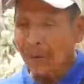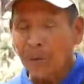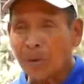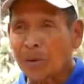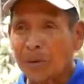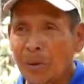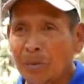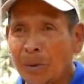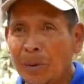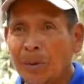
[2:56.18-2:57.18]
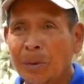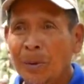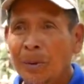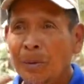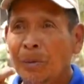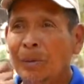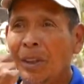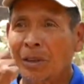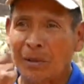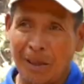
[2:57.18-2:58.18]
fruitful for me uh,
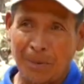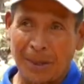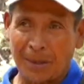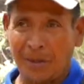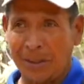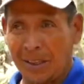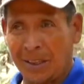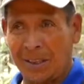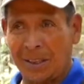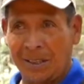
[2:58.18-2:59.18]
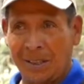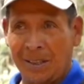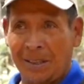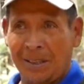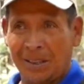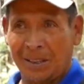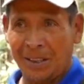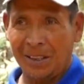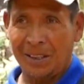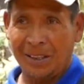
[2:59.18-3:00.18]
since we got to learn about their
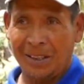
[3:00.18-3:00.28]
environmental